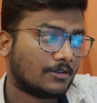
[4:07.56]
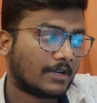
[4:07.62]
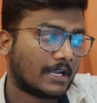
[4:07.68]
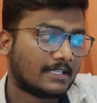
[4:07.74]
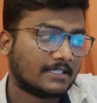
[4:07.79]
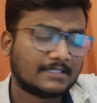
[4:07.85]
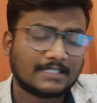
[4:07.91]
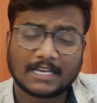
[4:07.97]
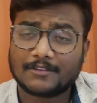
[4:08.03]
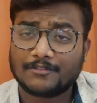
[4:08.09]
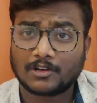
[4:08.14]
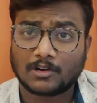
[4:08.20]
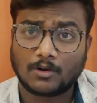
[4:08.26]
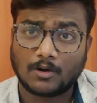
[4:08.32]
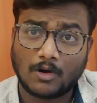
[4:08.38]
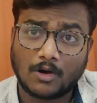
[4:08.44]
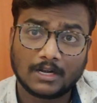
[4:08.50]
you can check
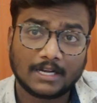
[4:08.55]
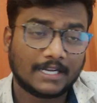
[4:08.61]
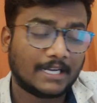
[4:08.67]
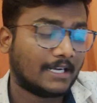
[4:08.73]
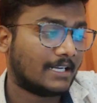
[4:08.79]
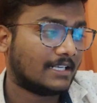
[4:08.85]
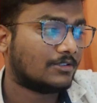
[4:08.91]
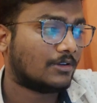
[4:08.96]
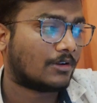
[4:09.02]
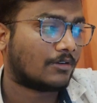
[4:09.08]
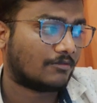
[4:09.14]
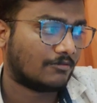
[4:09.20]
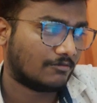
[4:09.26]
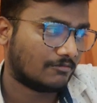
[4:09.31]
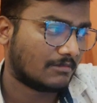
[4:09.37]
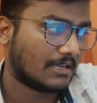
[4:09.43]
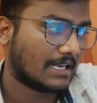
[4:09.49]
for all NITs or
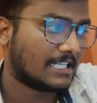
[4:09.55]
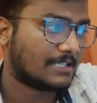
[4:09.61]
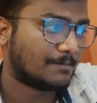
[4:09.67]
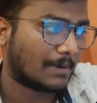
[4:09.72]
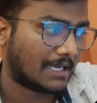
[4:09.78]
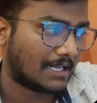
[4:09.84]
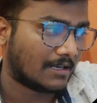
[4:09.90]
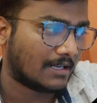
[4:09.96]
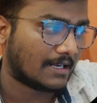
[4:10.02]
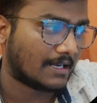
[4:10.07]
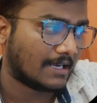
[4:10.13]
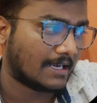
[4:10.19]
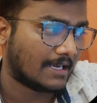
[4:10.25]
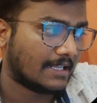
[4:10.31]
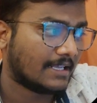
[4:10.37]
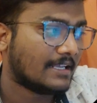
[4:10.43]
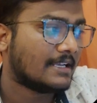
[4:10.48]
any particular
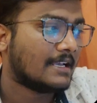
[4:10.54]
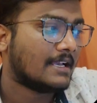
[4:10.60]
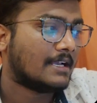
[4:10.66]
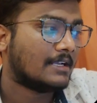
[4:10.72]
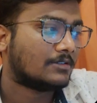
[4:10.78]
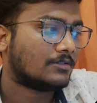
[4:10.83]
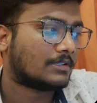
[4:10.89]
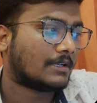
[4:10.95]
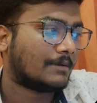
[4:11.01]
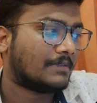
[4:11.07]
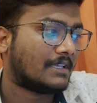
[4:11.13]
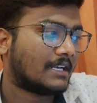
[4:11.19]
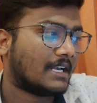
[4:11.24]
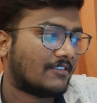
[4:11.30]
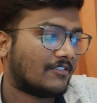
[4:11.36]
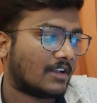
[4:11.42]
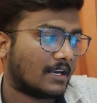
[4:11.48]
NIT. So something
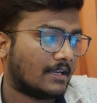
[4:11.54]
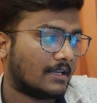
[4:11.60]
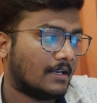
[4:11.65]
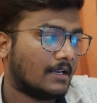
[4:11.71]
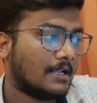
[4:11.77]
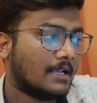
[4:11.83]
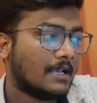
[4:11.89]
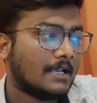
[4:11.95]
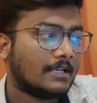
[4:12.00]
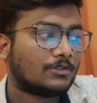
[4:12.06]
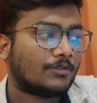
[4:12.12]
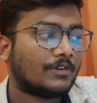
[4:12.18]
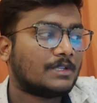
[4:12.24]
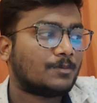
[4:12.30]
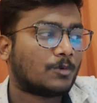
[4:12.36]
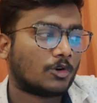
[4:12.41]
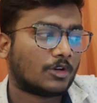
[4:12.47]
like Warangal. So
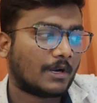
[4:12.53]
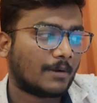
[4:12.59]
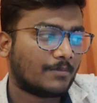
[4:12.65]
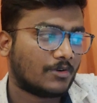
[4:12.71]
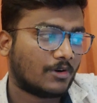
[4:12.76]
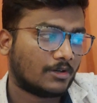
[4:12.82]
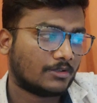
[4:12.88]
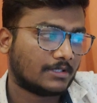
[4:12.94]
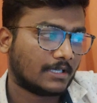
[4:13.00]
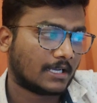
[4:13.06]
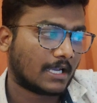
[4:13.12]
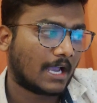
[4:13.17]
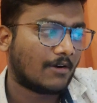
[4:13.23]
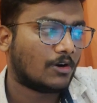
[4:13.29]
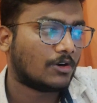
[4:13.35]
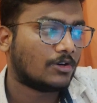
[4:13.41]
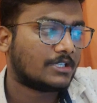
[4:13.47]
which program you want to check?
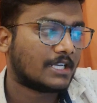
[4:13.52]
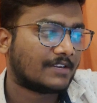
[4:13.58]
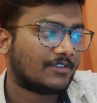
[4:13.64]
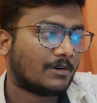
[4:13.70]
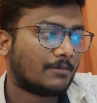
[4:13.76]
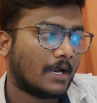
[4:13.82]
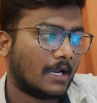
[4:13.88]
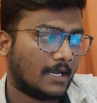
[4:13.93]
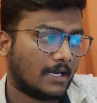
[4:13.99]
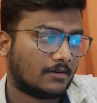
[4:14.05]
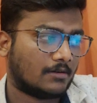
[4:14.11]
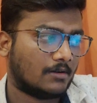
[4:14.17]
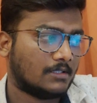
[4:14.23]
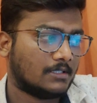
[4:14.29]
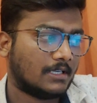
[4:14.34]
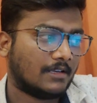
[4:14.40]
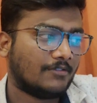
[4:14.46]
I want to check for
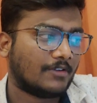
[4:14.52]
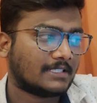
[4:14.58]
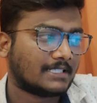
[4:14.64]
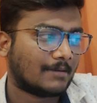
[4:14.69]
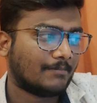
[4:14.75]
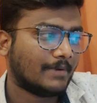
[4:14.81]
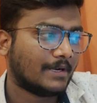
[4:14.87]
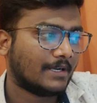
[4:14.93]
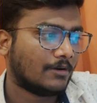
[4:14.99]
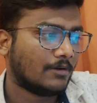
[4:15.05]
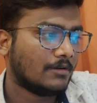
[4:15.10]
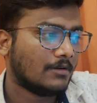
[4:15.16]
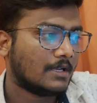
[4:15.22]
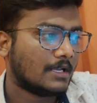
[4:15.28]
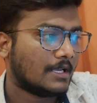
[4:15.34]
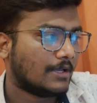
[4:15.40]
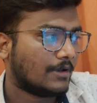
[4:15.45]
biotechnology. If I submit no,
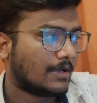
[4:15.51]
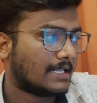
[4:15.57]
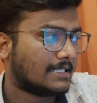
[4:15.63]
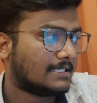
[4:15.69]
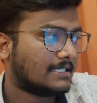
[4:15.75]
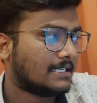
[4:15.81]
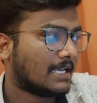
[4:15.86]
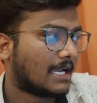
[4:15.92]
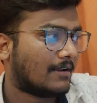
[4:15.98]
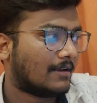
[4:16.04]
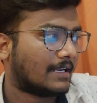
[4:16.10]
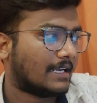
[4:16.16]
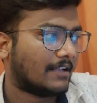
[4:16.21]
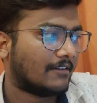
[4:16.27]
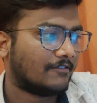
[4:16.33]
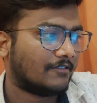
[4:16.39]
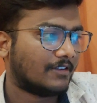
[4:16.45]
you can see I will
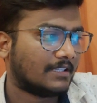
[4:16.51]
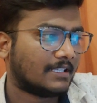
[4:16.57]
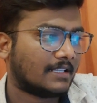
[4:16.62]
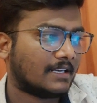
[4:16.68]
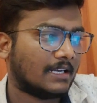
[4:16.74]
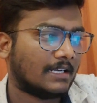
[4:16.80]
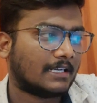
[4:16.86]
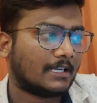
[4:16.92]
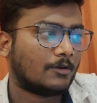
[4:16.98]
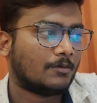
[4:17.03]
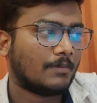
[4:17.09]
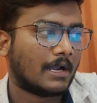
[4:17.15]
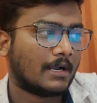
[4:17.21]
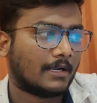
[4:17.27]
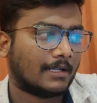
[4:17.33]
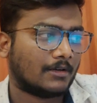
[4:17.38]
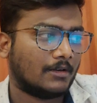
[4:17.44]
get everything related to
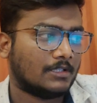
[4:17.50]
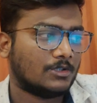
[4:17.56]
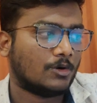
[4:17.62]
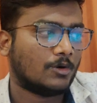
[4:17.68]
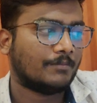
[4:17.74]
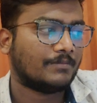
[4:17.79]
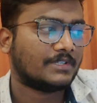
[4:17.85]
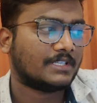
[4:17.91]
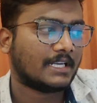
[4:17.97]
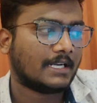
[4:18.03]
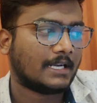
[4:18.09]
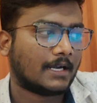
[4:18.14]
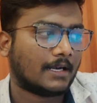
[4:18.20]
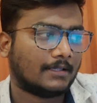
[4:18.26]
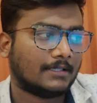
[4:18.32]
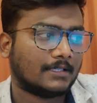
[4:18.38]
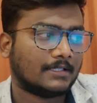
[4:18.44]
biotechnology, home state
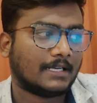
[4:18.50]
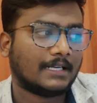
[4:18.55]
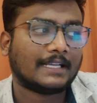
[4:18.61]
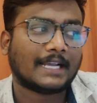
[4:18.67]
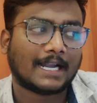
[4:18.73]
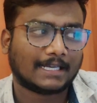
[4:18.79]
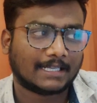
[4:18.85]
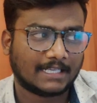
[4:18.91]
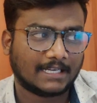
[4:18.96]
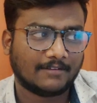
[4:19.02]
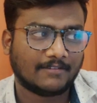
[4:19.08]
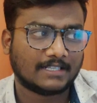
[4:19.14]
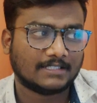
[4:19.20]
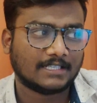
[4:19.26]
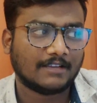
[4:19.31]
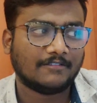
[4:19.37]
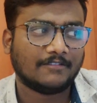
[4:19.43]
and other state category
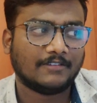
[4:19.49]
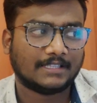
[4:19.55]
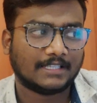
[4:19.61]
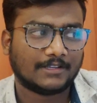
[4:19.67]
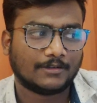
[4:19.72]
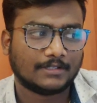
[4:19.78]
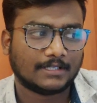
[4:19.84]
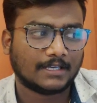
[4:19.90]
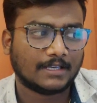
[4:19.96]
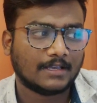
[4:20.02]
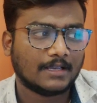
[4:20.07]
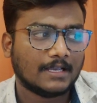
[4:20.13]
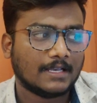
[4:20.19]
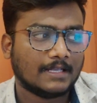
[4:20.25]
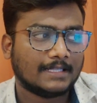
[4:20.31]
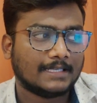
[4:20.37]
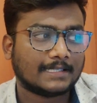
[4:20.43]
wise, everything you see.
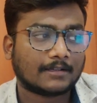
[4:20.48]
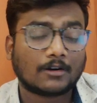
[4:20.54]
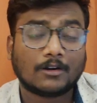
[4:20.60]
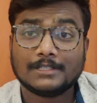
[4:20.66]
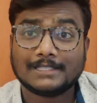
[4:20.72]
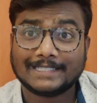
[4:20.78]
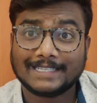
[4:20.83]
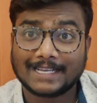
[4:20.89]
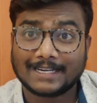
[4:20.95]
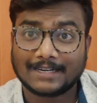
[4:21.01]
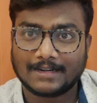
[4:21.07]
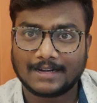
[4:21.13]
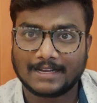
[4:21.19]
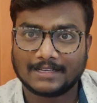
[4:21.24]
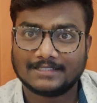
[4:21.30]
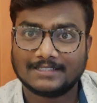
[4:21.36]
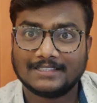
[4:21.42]
These are all CRL
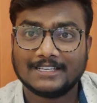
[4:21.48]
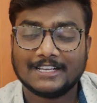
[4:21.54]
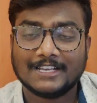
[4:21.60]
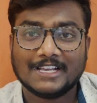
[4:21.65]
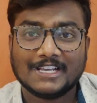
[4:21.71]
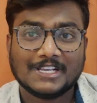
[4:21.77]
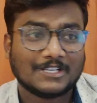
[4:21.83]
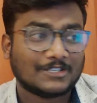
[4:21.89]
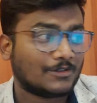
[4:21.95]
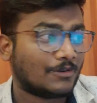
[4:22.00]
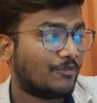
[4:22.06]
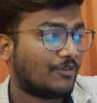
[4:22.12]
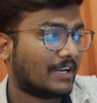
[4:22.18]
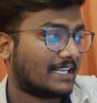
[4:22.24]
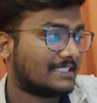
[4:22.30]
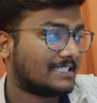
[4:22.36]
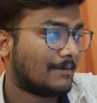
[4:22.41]
ranks. So
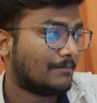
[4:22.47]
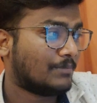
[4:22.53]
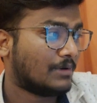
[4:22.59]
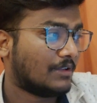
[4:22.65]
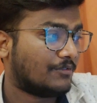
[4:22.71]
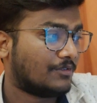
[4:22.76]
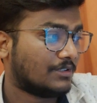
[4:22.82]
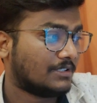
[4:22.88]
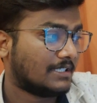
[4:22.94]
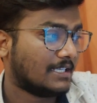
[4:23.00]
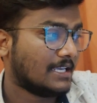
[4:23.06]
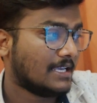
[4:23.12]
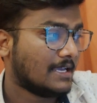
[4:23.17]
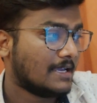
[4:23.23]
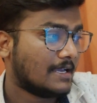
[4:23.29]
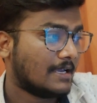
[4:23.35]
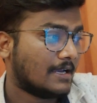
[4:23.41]
for example, if you
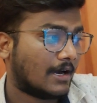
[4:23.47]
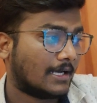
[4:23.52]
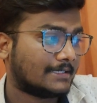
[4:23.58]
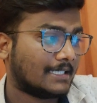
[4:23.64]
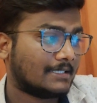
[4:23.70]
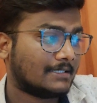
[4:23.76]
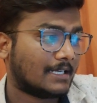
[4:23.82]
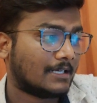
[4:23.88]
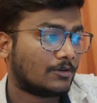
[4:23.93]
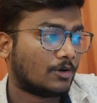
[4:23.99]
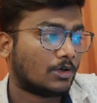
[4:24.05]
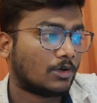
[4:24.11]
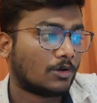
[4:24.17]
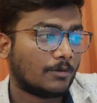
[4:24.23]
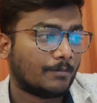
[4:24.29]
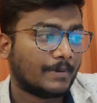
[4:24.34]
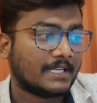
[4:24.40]
see other state quota
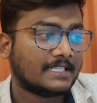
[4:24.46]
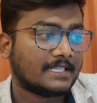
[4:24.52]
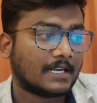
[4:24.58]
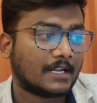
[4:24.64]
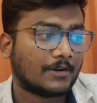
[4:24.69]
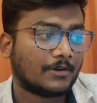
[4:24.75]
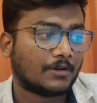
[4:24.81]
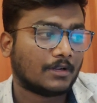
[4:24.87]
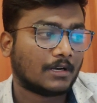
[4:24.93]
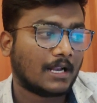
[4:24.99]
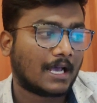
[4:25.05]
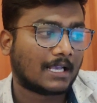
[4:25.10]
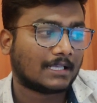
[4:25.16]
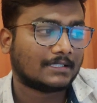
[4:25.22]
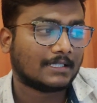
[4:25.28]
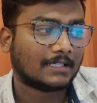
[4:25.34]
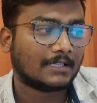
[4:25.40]
open gender neutral
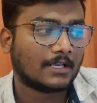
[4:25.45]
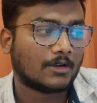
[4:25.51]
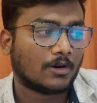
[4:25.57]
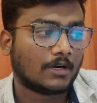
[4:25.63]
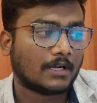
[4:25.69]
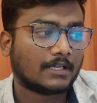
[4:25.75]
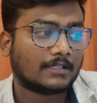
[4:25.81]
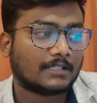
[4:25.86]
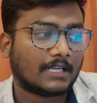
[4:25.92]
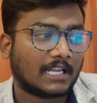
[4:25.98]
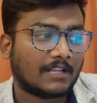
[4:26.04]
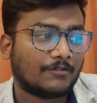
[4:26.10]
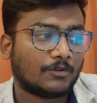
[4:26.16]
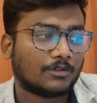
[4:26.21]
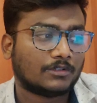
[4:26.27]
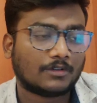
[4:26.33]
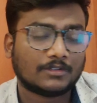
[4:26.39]
last year they got at
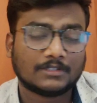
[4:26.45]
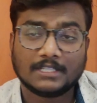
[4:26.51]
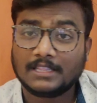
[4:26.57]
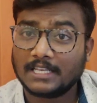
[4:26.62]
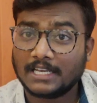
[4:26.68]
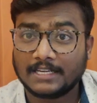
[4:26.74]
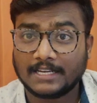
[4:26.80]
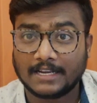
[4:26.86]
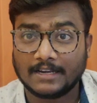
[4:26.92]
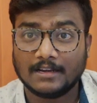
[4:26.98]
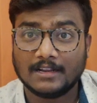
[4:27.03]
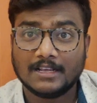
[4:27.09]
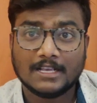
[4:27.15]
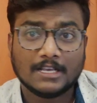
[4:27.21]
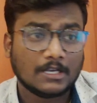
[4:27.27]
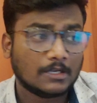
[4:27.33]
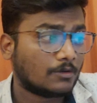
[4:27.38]
34,310.
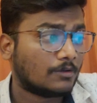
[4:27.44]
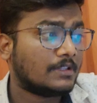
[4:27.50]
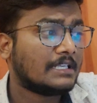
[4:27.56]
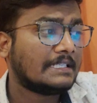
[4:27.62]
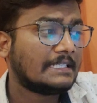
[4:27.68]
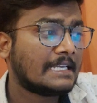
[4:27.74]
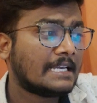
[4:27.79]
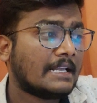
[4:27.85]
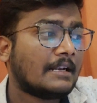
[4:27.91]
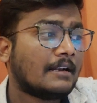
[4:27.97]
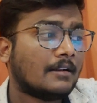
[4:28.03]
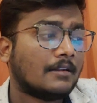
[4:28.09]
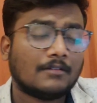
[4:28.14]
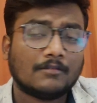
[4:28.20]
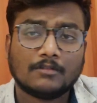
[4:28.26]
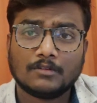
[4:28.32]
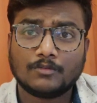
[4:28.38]
So this year
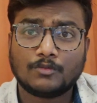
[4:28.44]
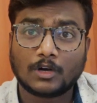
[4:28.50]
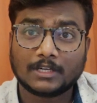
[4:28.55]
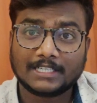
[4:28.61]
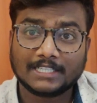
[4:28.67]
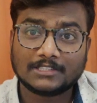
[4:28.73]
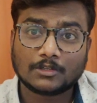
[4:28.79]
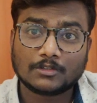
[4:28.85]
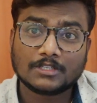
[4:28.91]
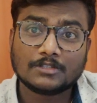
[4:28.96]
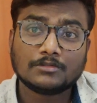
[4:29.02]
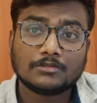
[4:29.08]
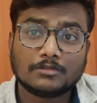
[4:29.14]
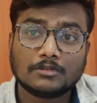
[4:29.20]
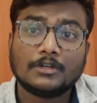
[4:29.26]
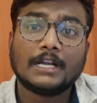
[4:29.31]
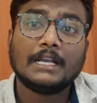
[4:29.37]
40,000
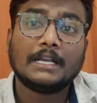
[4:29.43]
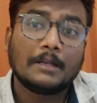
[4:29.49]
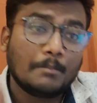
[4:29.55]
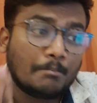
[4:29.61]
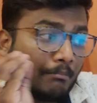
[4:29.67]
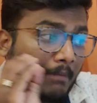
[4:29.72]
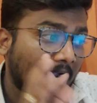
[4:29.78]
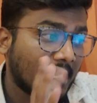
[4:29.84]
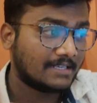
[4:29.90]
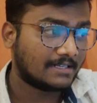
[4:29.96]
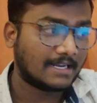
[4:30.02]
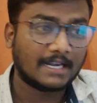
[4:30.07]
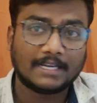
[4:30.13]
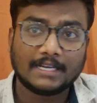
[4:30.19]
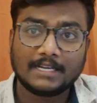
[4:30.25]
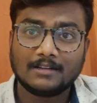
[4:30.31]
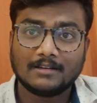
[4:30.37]
student might
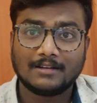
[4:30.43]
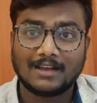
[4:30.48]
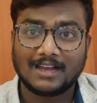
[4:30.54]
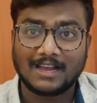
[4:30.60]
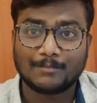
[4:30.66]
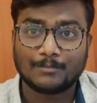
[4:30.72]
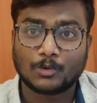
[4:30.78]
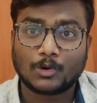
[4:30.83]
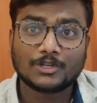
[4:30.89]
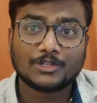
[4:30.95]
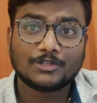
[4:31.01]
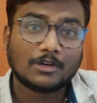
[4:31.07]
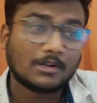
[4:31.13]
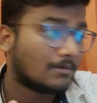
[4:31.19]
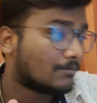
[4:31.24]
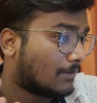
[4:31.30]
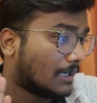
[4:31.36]
get it. I'm not
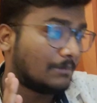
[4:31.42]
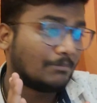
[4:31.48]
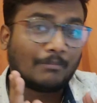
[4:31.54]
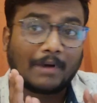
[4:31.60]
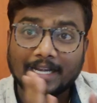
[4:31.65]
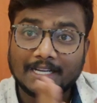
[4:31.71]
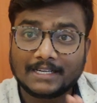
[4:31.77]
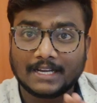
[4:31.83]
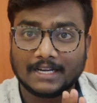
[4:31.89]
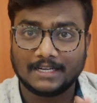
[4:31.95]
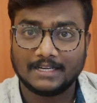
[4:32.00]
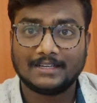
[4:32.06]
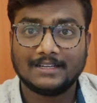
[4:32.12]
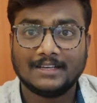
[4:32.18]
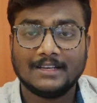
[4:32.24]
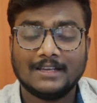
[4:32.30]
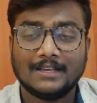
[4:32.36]
sure, but might get
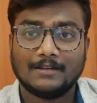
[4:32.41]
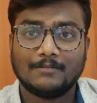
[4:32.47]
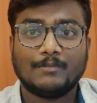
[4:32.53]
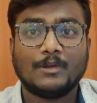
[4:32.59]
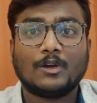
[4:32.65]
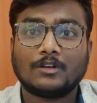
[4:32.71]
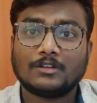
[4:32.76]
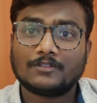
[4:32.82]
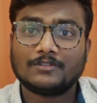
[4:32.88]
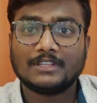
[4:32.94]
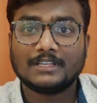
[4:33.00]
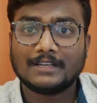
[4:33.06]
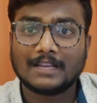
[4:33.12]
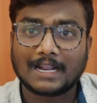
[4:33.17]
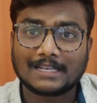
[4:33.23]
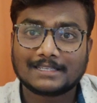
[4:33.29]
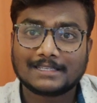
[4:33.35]
it because of the
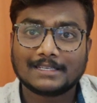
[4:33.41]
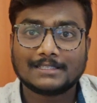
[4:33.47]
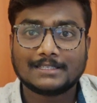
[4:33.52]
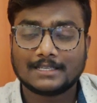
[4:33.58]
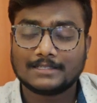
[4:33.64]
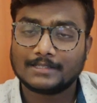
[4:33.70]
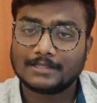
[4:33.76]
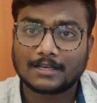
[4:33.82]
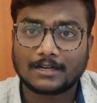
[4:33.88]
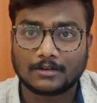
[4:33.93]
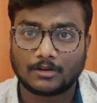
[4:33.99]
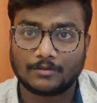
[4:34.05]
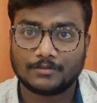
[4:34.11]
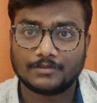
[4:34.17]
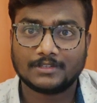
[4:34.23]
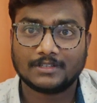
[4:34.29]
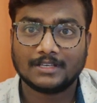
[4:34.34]
drastic change in the
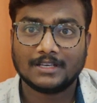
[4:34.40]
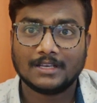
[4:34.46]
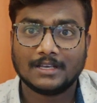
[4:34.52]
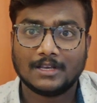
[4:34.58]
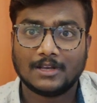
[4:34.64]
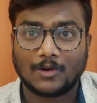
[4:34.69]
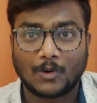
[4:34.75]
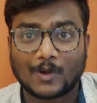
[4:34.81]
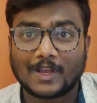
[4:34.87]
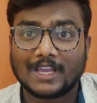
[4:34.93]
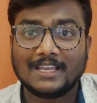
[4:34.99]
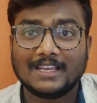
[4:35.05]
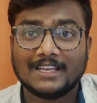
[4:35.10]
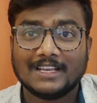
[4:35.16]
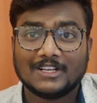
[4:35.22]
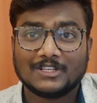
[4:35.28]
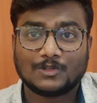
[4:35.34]
cutoffs
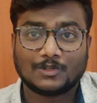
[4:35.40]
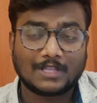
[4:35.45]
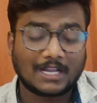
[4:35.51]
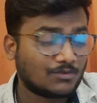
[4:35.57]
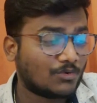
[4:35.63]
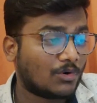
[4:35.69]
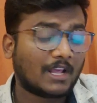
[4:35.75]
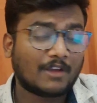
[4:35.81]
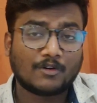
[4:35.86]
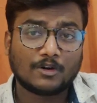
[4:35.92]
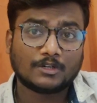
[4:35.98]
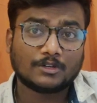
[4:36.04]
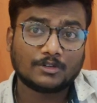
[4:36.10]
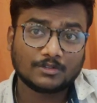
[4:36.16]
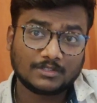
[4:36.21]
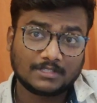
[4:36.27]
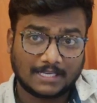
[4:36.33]
okay so that's what i
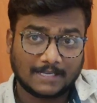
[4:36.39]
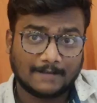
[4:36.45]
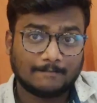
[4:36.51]
wanted to say